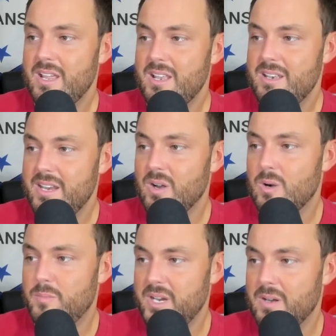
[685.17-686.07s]

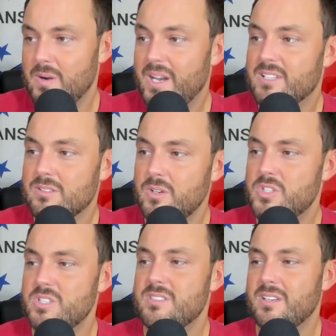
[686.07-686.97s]
Near beer,
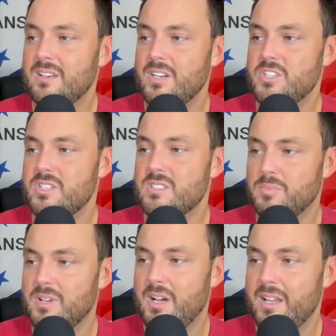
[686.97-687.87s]
exclusions and conditions
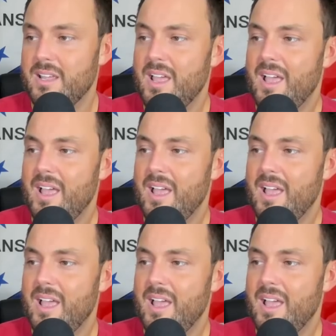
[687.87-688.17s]
apply.